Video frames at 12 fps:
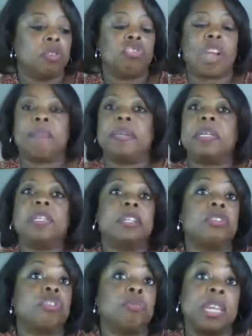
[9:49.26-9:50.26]
Dropping
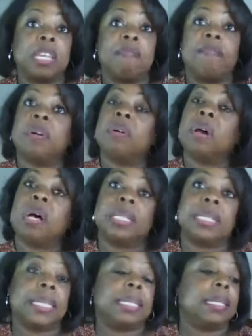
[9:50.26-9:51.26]
literature, making phone
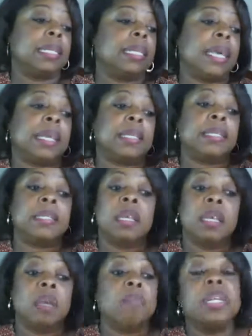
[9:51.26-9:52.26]
calls, sending texts,
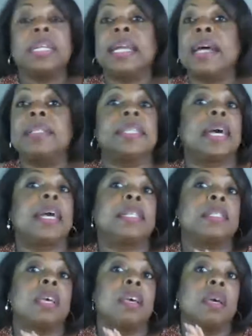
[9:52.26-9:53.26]
putting out
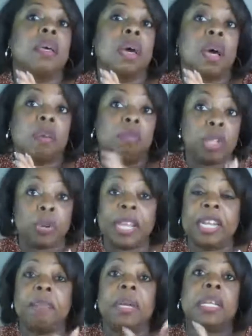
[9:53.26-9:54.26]
signs,
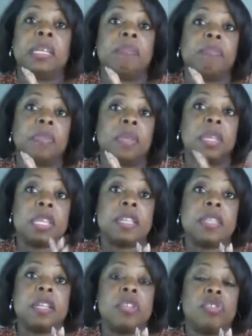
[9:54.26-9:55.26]
donating money,
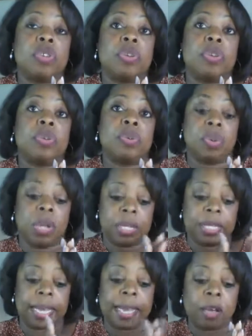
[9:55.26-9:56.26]
anything that you can do
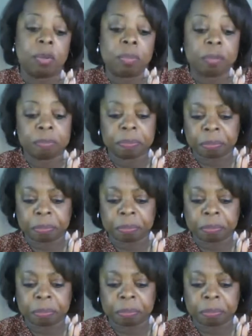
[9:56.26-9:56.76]
to help.